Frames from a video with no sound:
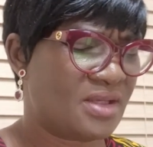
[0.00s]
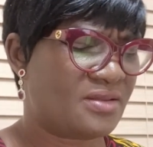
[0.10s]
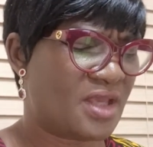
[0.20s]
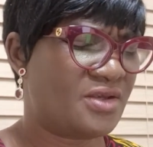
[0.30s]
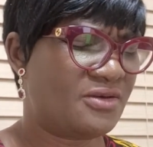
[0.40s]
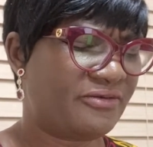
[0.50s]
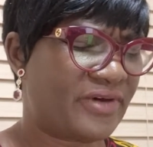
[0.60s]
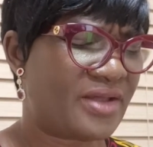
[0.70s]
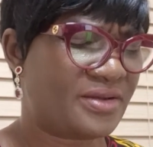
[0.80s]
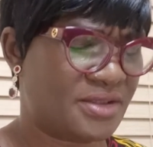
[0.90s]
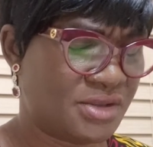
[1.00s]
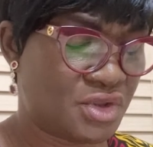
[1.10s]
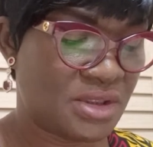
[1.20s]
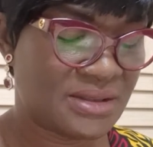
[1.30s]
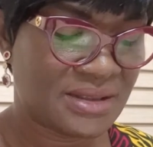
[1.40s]
Thank you, Father, in
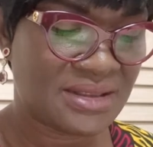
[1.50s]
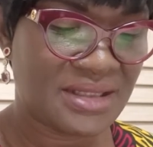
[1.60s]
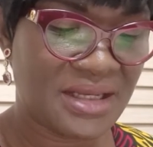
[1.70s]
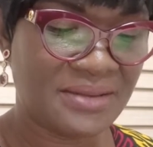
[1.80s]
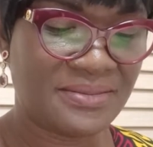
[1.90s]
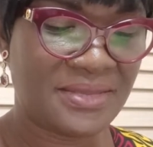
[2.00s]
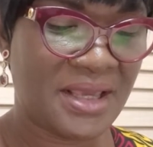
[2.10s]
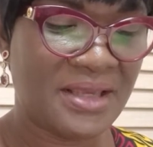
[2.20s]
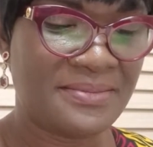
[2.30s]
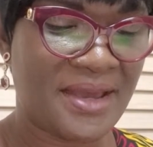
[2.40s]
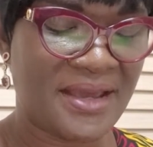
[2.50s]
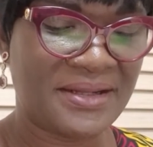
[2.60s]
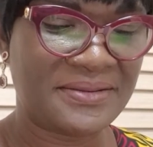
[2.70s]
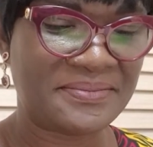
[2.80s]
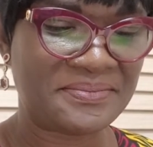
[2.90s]
Jesus' name.
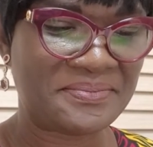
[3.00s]
Amen.